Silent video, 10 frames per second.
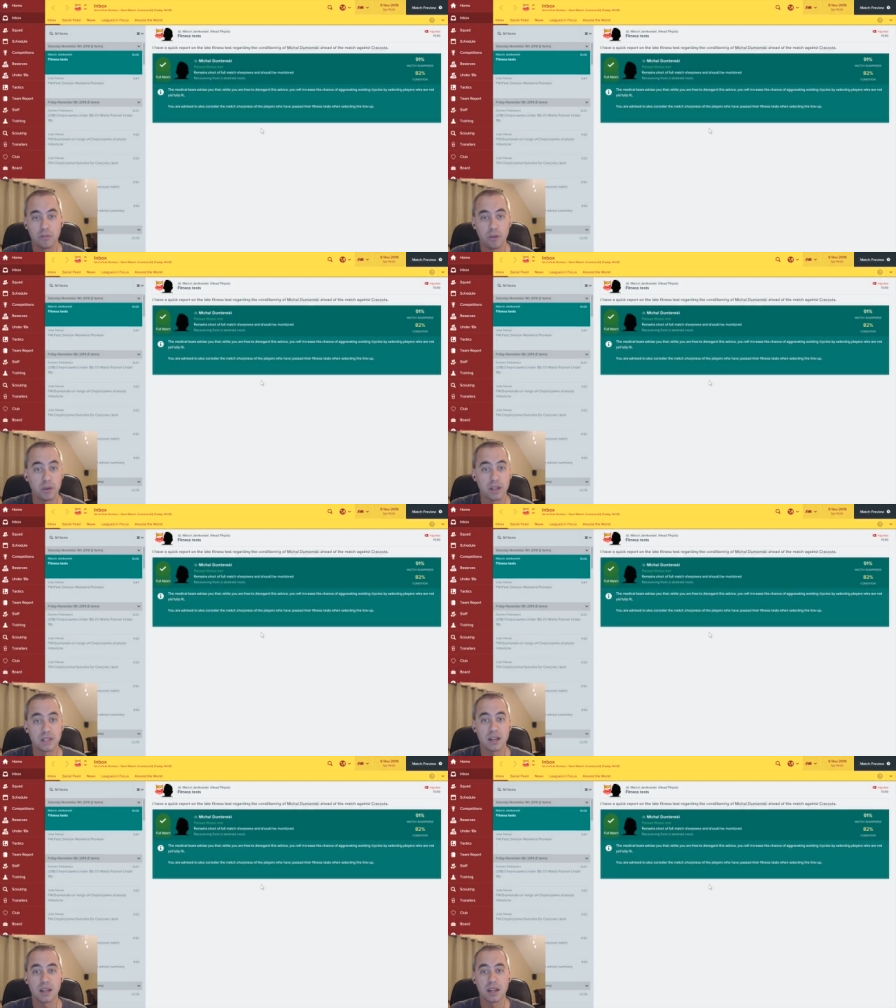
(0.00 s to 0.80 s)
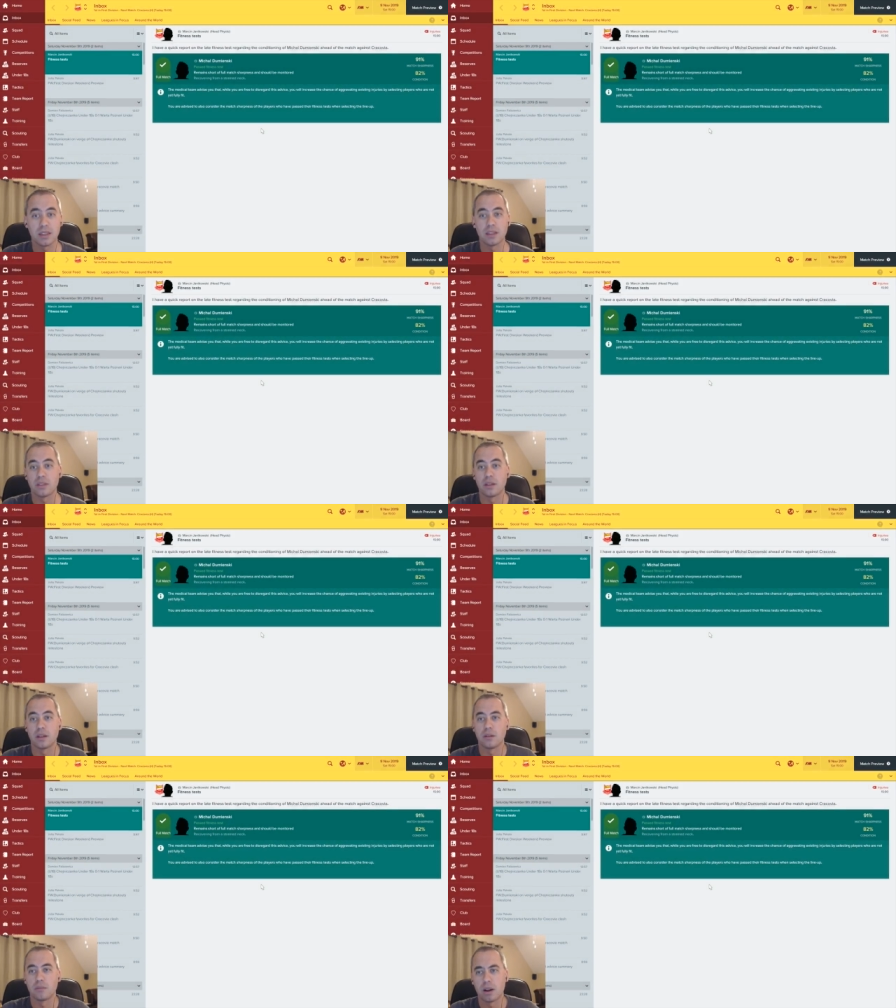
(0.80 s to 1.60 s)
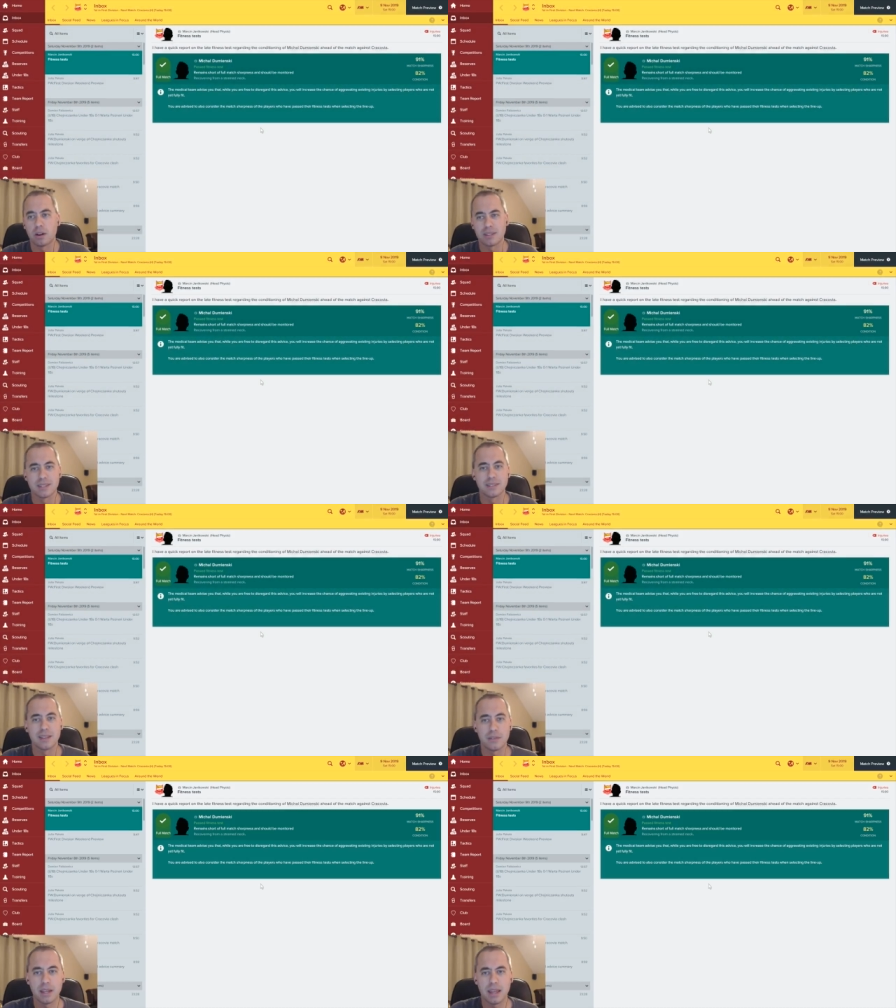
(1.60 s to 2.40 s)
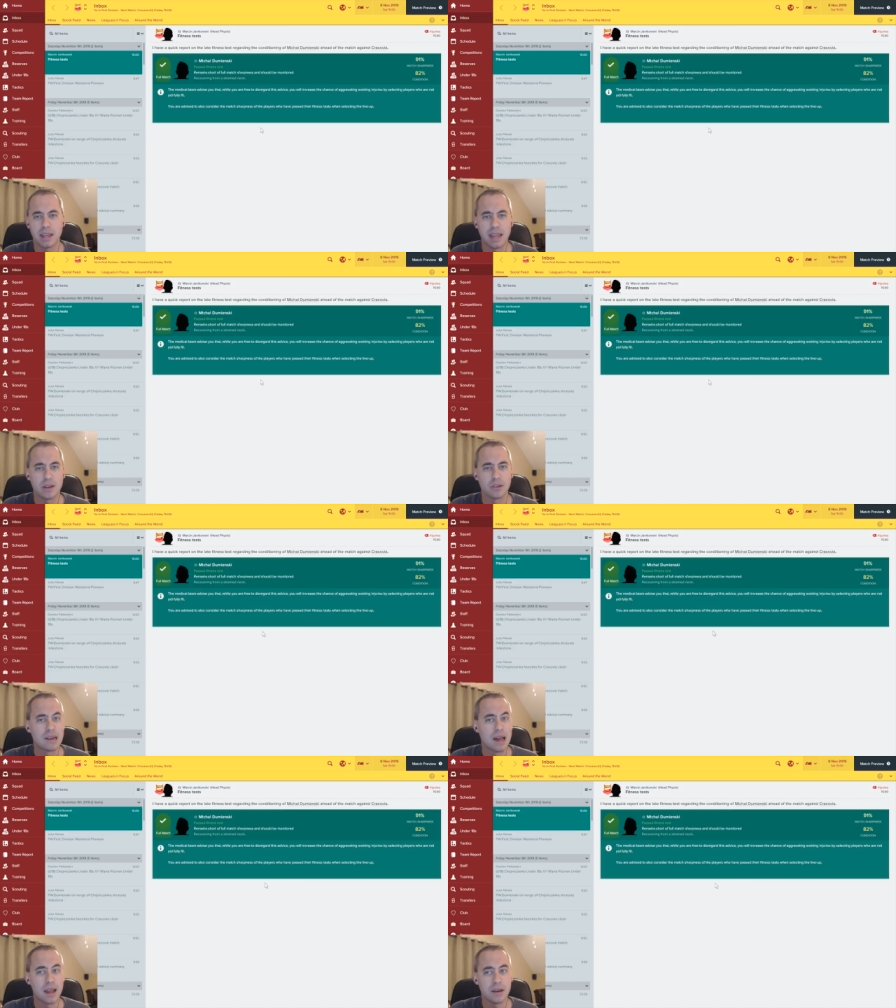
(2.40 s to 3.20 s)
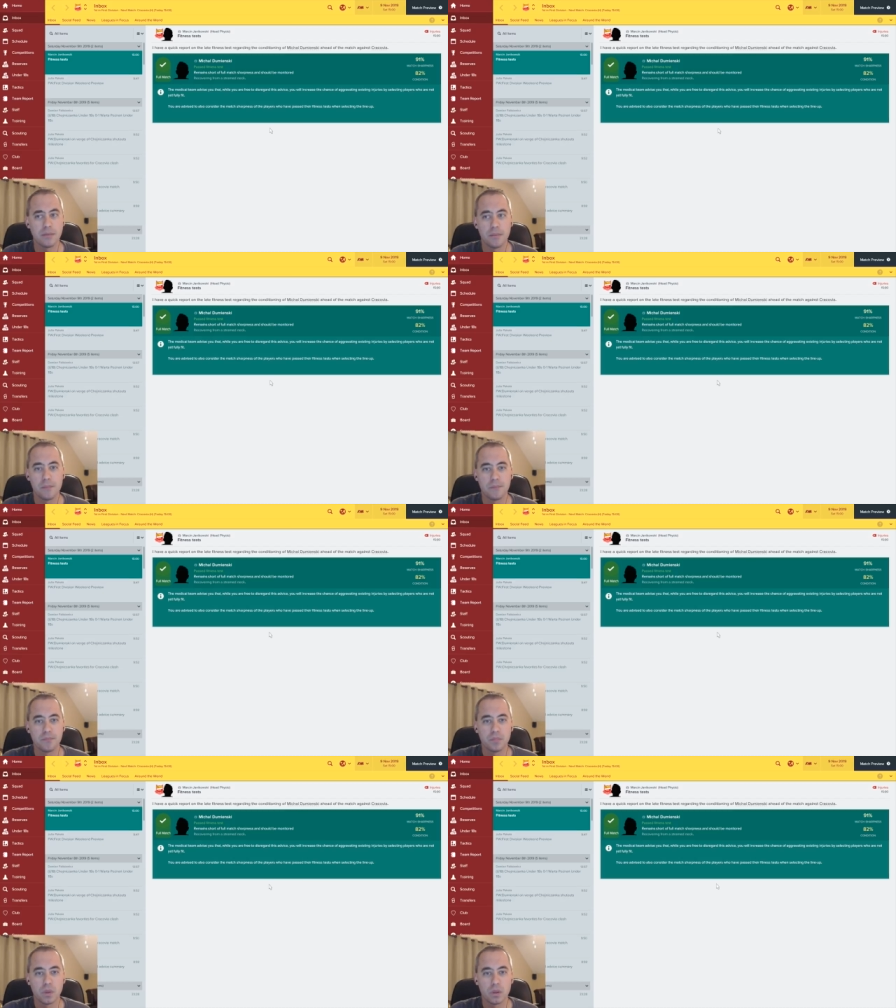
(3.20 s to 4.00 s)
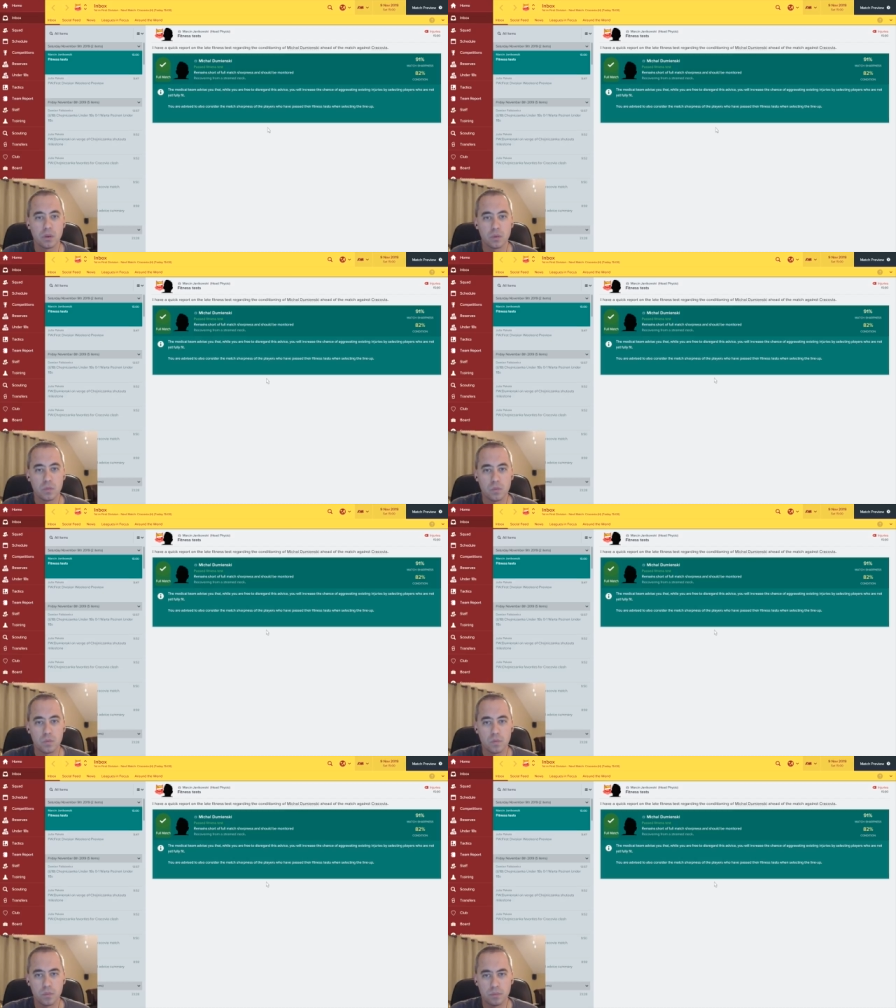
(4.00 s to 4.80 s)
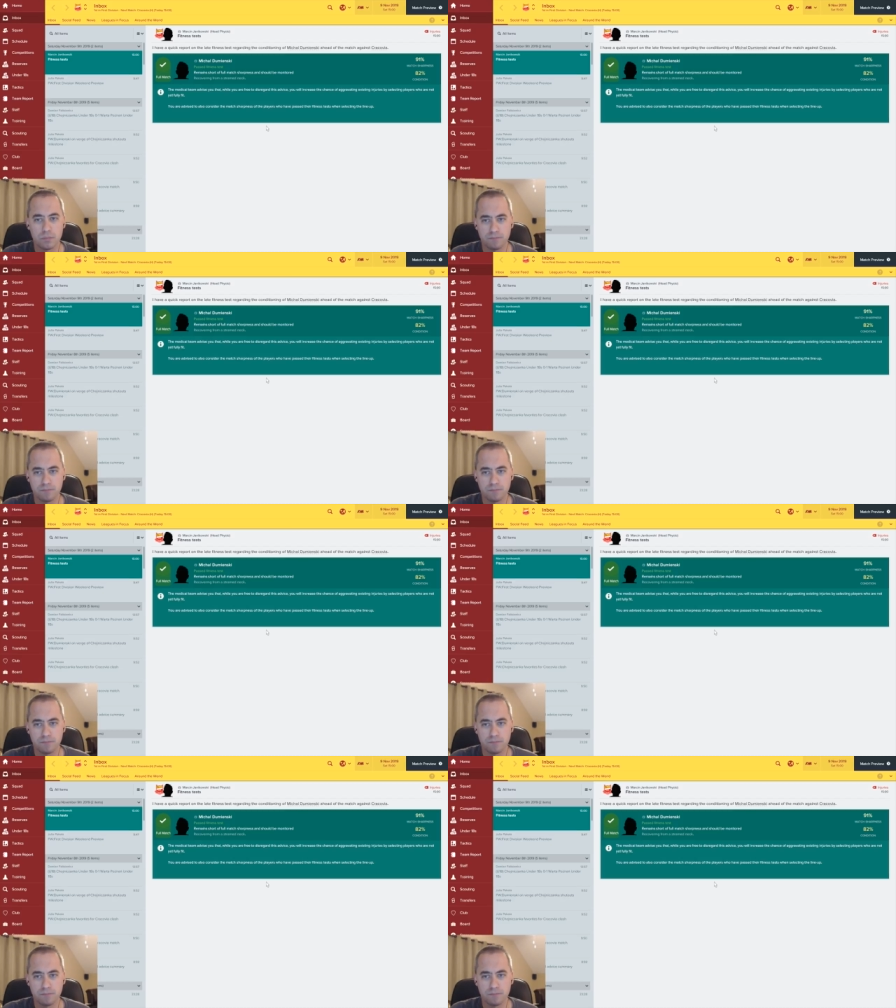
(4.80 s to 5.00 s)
for Chojniczanka. I think the record is eleven. He had eight or nine. Hmm.